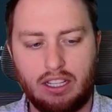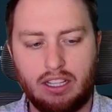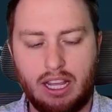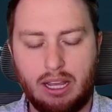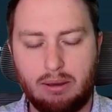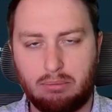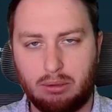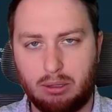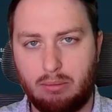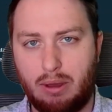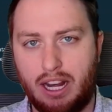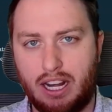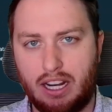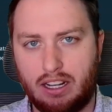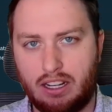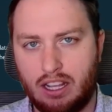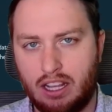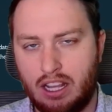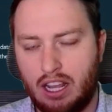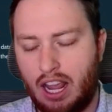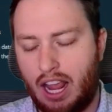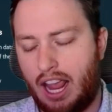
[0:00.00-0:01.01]
implemented
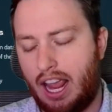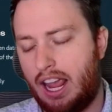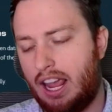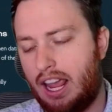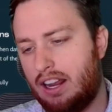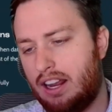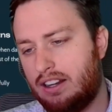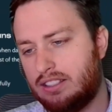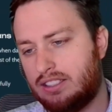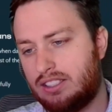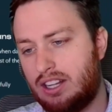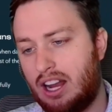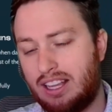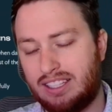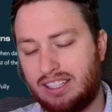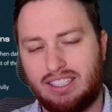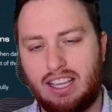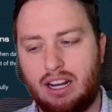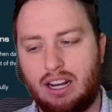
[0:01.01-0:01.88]
and it's not set